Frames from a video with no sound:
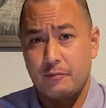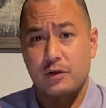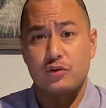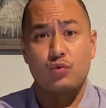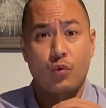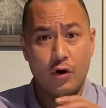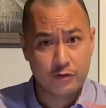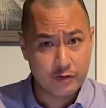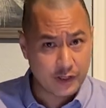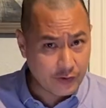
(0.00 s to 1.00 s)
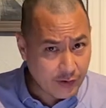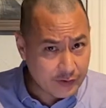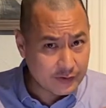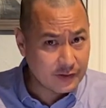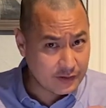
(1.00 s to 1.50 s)
Because wandering
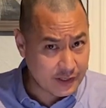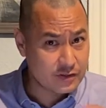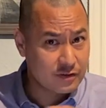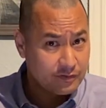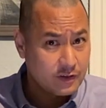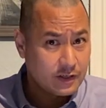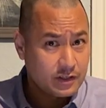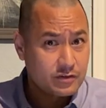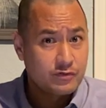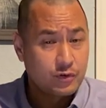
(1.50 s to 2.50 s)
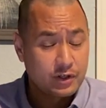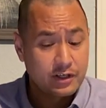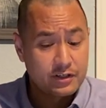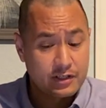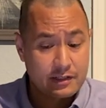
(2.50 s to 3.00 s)
around in the desert for the next 40 years,